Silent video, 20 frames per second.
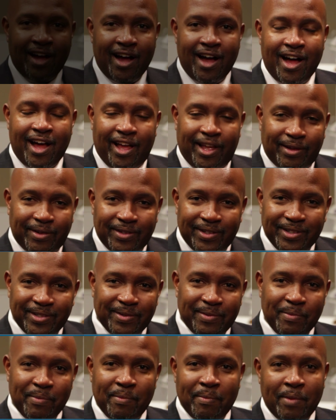Hi,
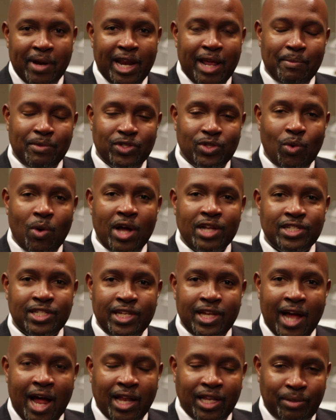my name is
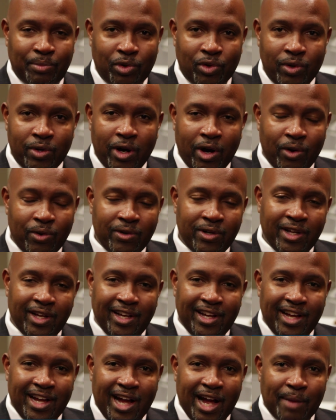Kwatsi Alibaruho.
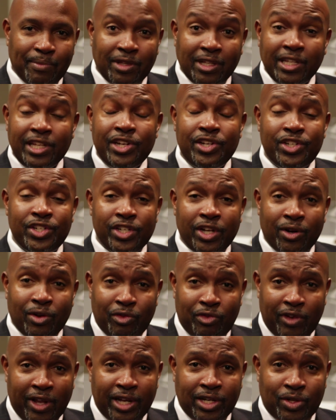I'm the lead shuttle
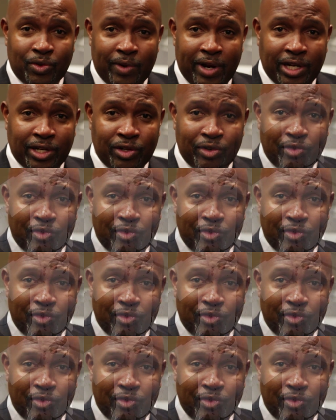flight director